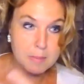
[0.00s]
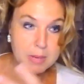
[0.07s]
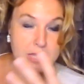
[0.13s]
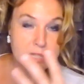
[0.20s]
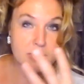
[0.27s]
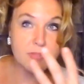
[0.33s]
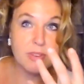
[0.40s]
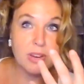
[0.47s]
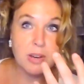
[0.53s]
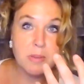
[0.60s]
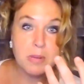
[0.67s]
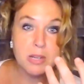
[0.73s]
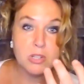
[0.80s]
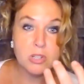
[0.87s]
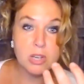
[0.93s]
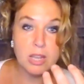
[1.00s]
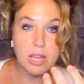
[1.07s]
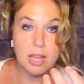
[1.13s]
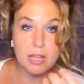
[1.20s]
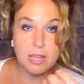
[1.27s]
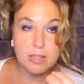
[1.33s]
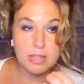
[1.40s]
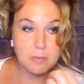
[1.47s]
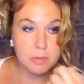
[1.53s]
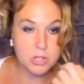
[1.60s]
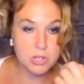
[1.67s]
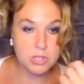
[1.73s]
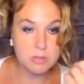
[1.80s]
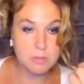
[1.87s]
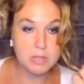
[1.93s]
But it's very much, I got the
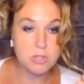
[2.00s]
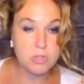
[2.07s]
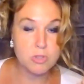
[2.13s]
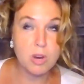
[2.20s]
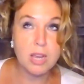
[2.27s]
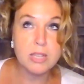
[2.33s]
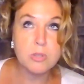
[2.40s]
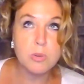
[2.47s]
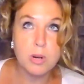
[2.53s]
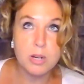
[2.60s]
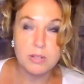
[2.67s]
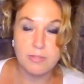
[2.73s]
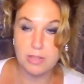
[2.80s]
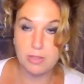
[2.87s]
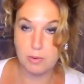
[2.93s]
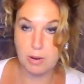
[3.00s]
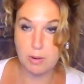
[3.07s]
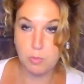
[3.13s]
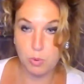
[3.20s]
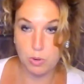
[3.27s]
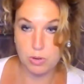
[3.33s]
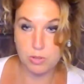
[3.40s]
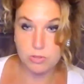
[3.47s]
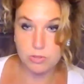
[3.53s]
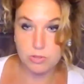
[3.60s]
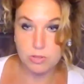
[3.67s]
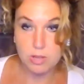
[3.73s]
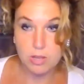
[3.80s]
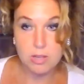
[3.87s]
impression somebody's trying so hard to find the right words.